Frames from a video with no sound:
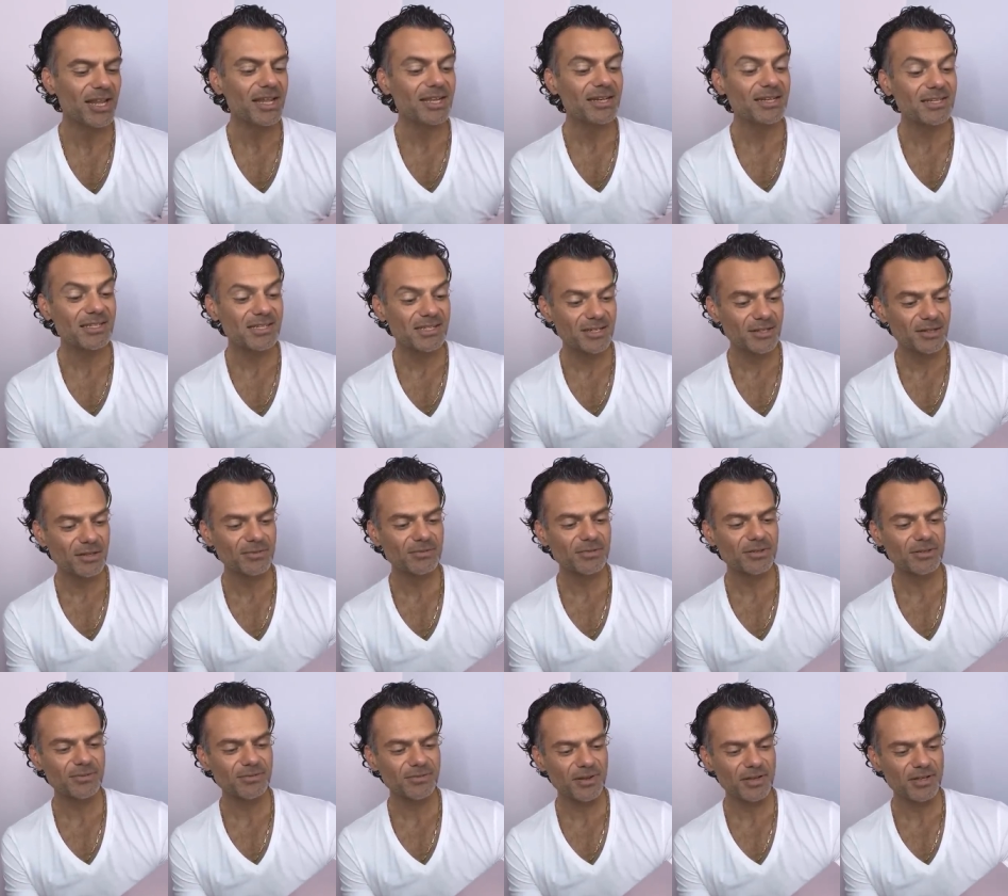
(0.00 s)
distilled for
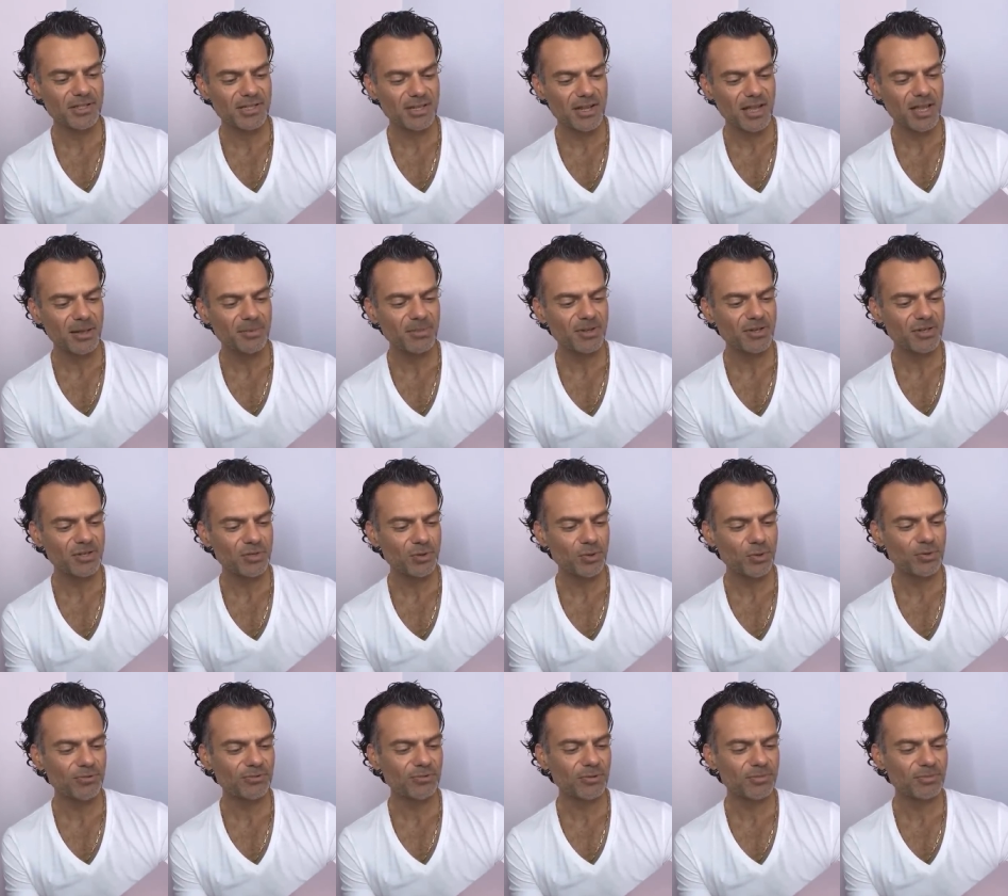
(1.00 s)
the first time at
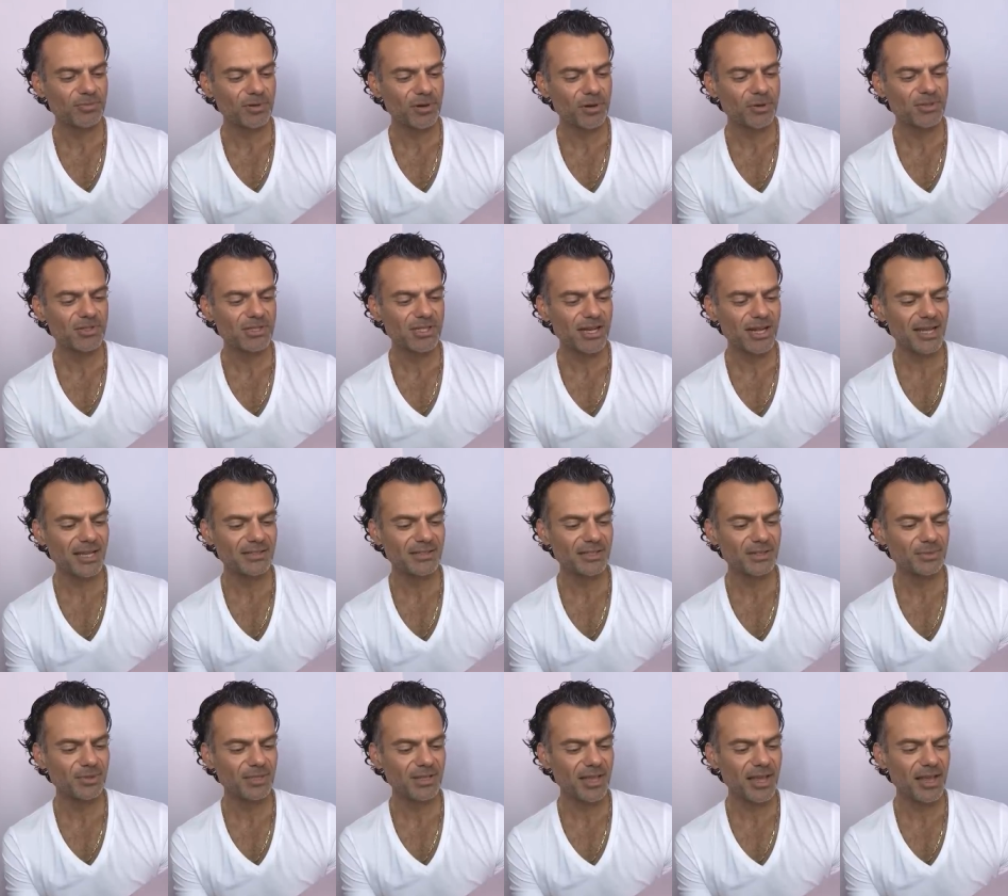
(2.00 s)
Dior from rose selected
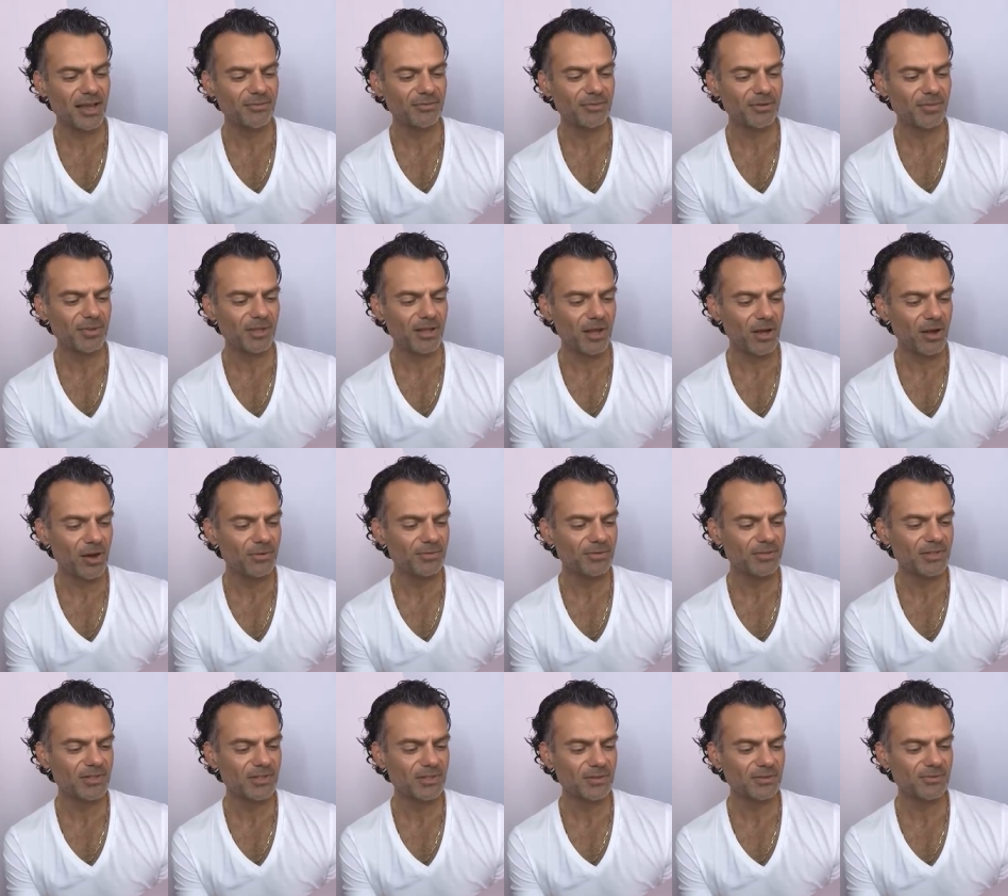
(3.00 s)
with care from the
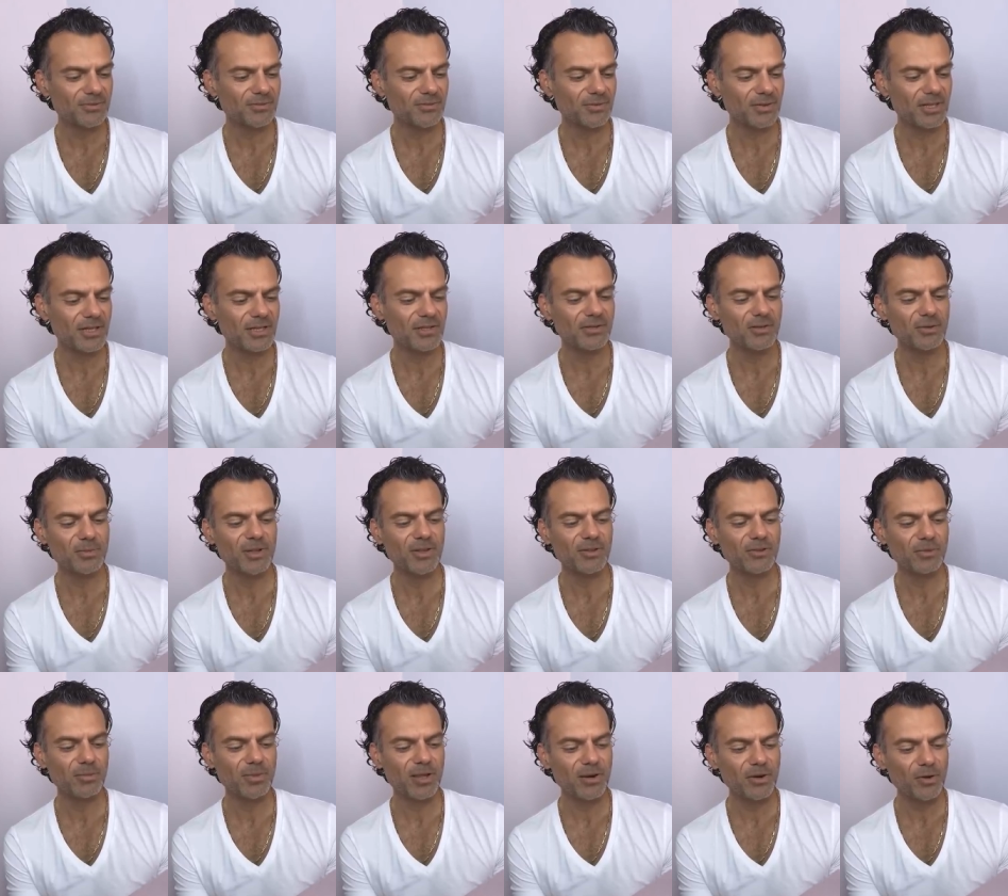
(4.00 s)
harvests of the Domaine
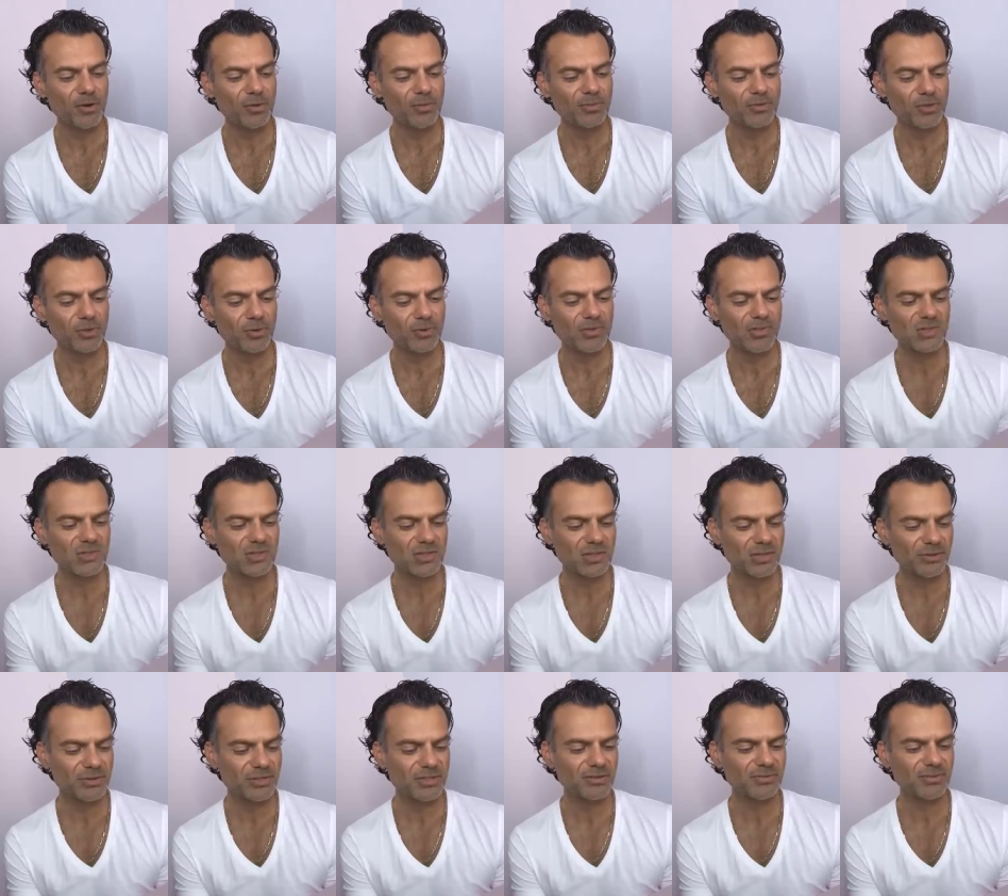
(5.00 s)
de Manon, Dior's
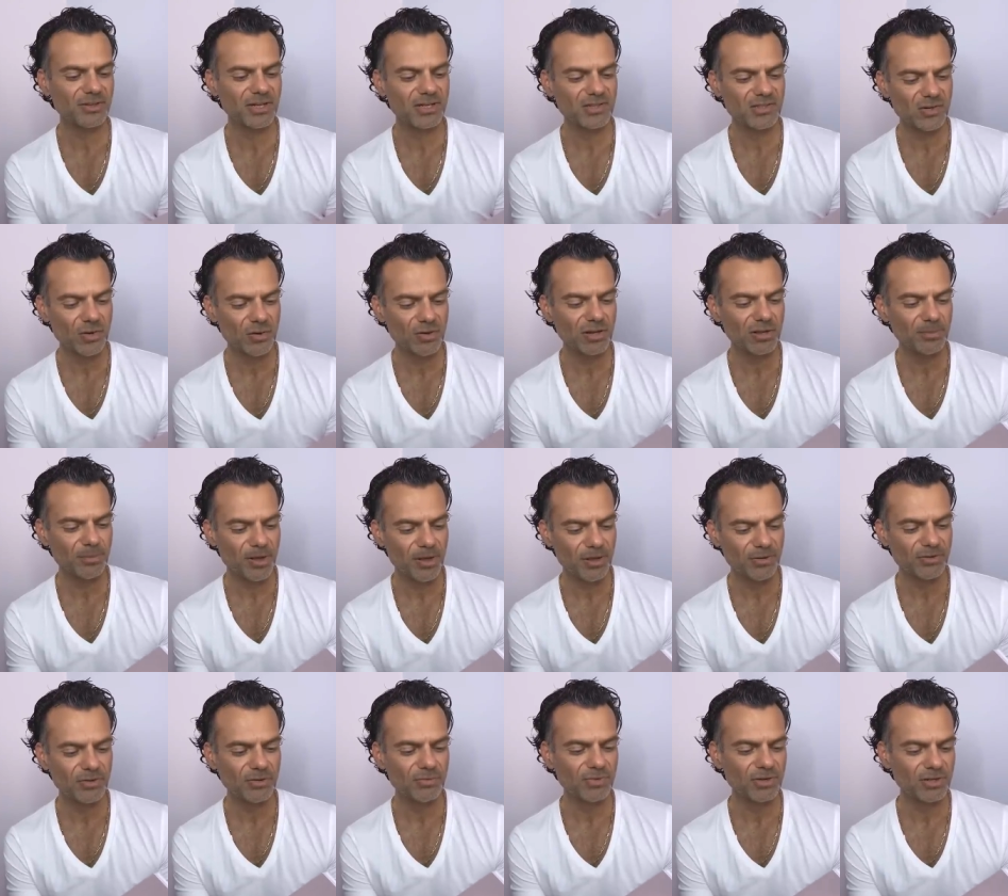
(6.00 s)
exclusive and historic
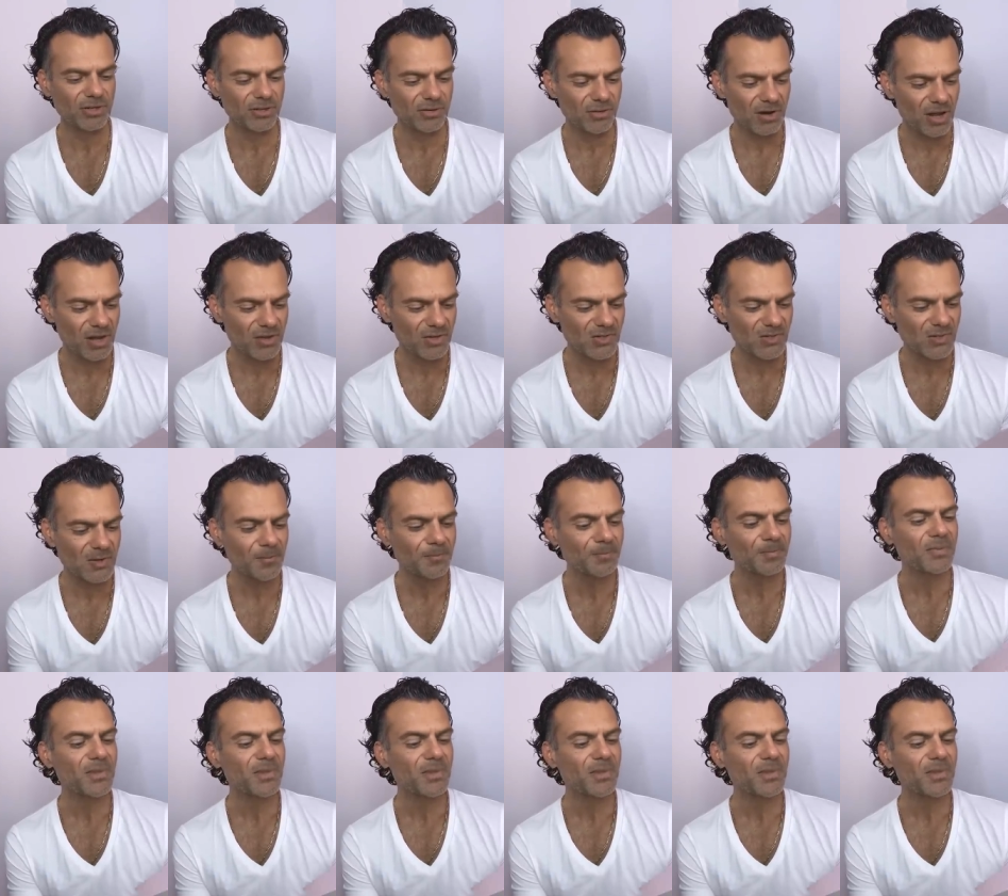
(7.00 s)
partner in Grasse.